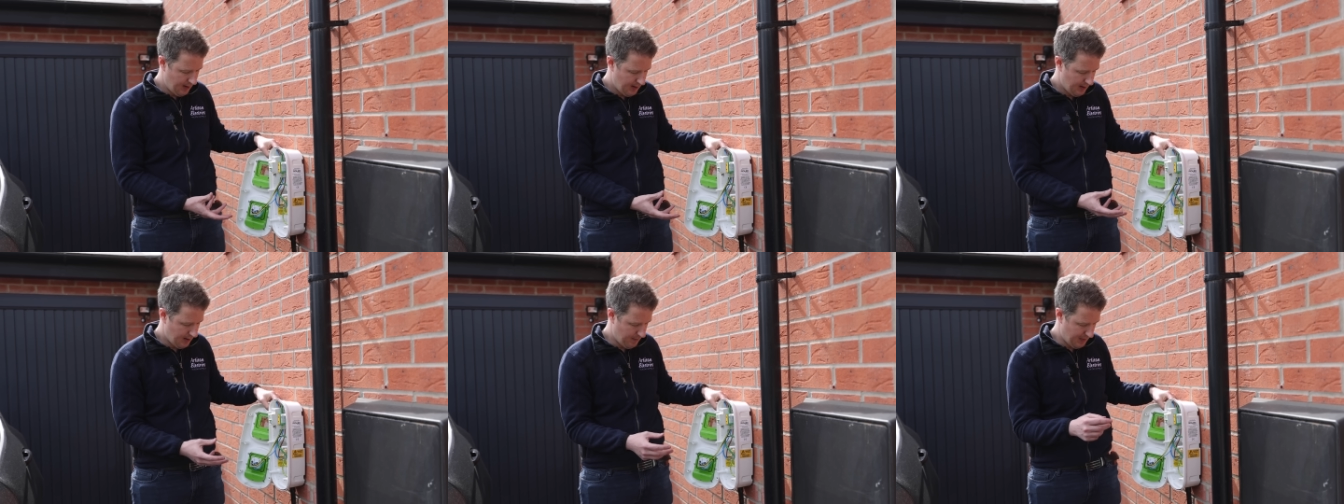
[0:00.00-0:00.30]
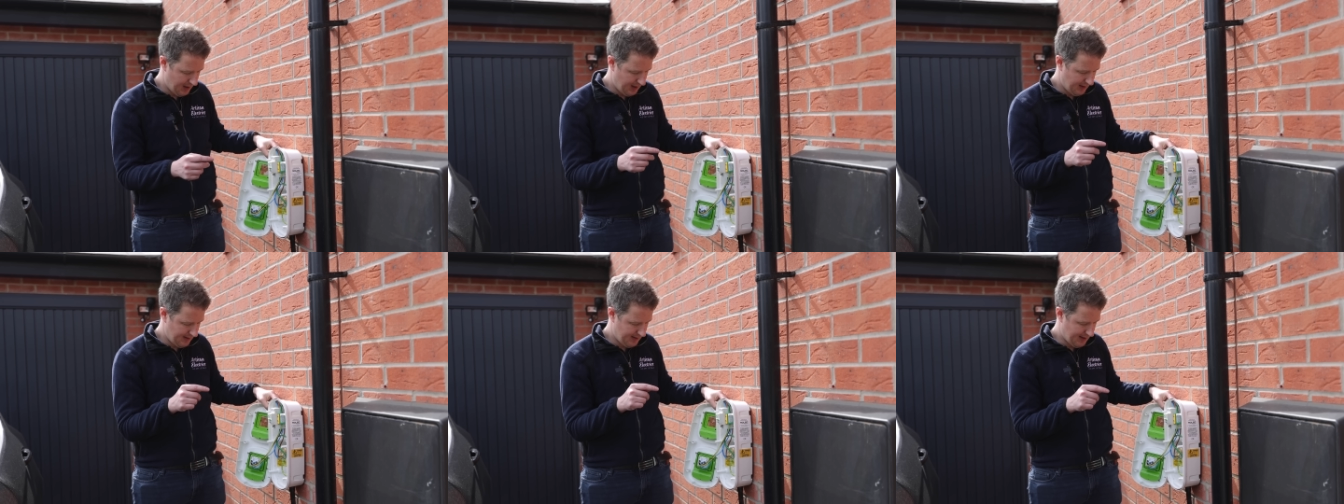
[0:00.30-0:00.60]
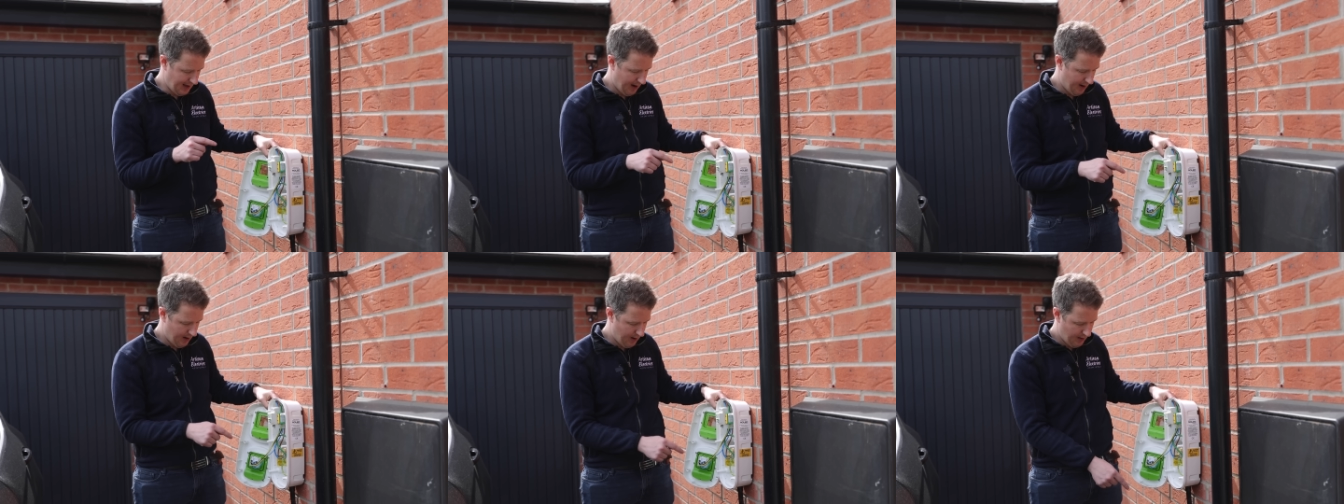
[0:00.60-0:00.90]
That means
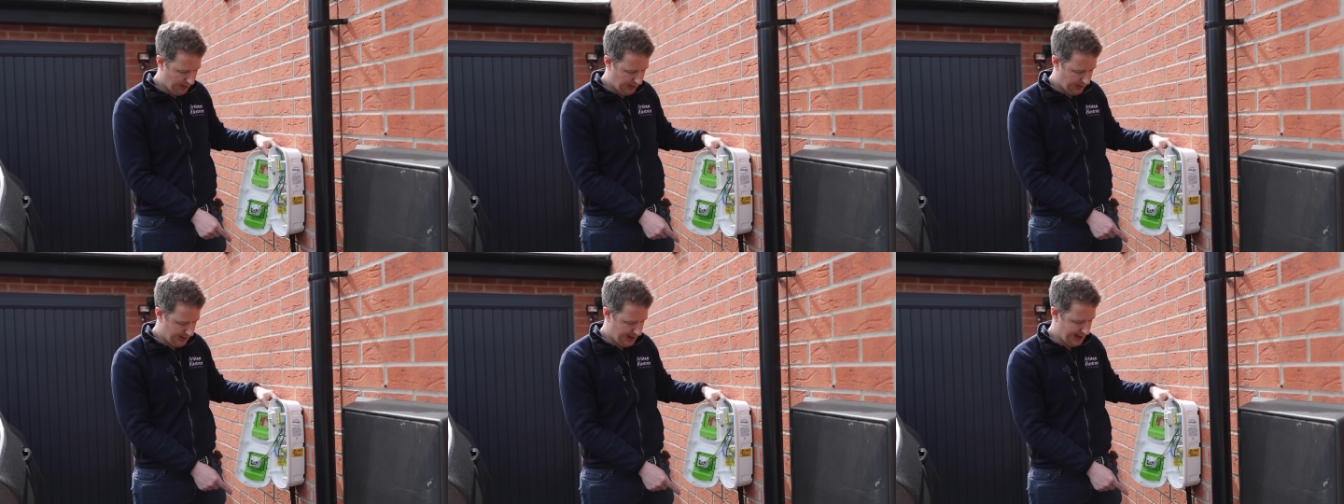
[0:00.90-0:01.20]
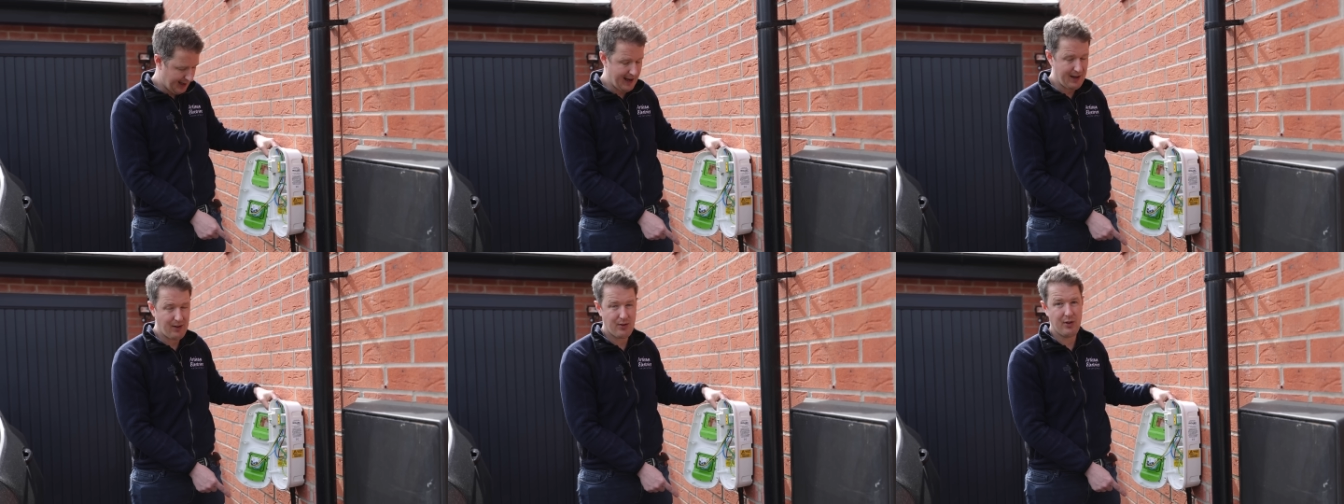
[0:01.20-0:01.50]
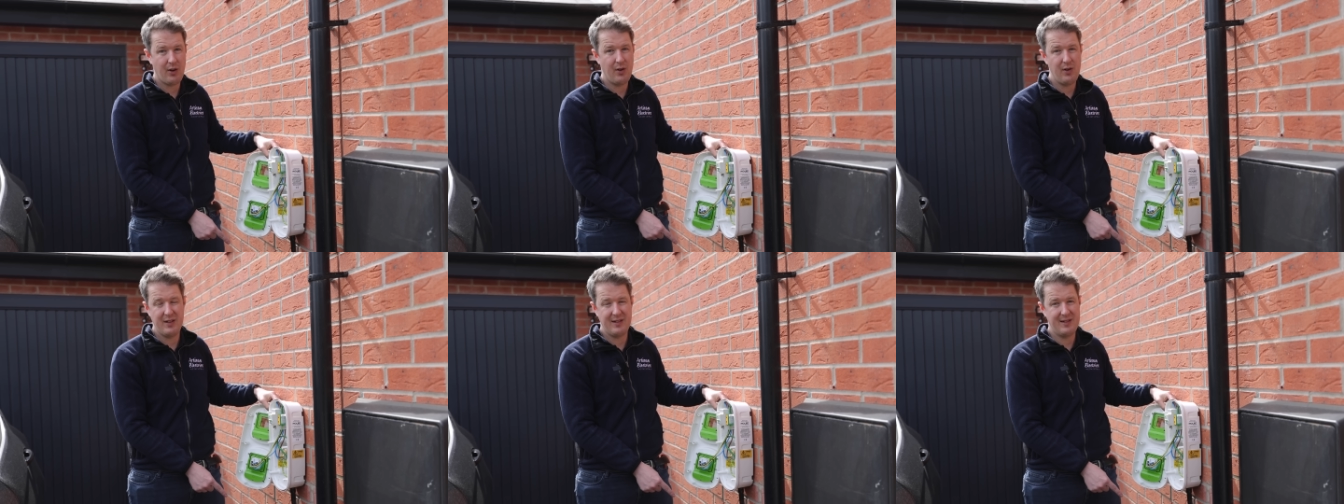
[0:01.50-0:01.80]
that earth
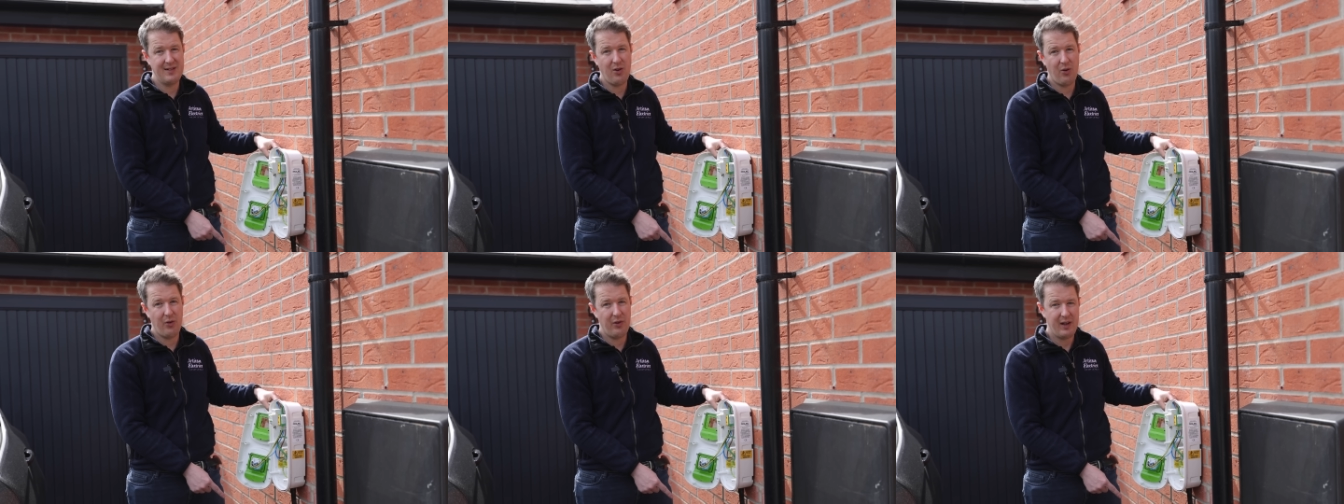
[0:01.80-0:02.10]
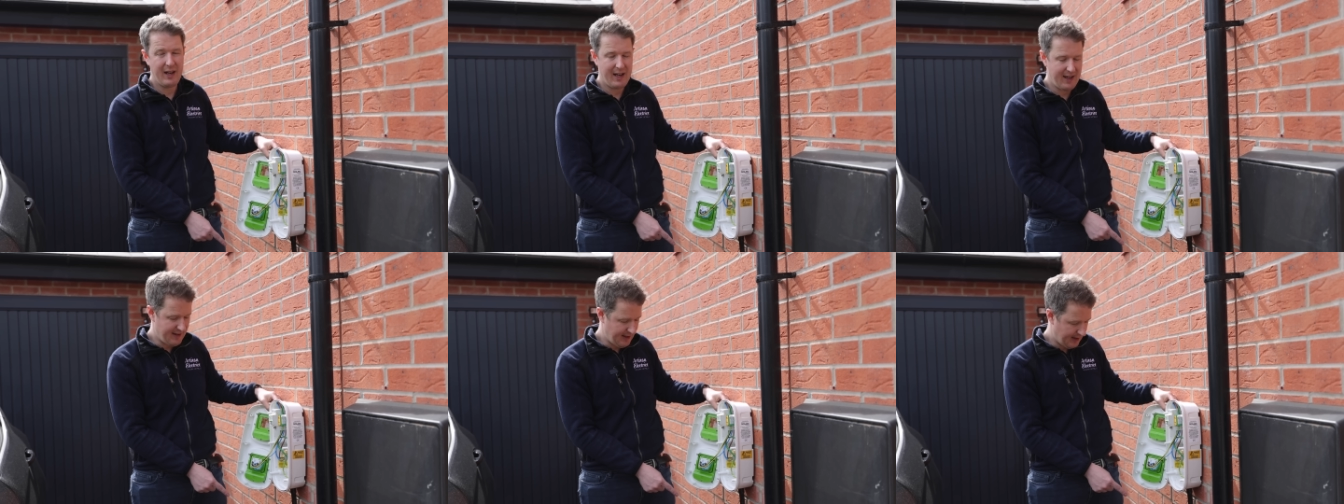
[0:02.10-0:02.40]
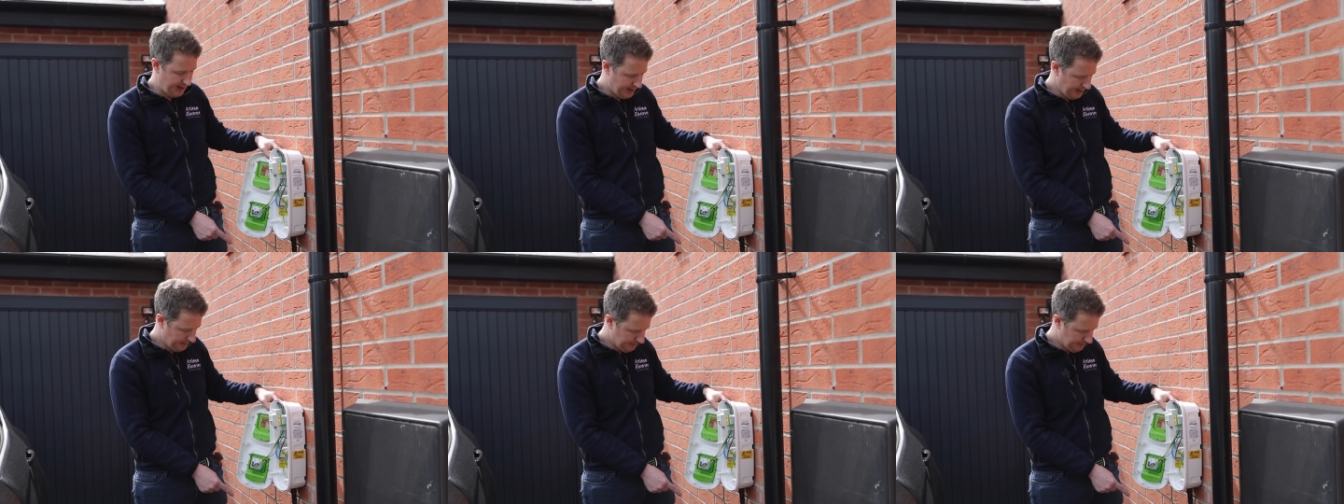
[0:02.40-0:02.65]
electrode is not needed.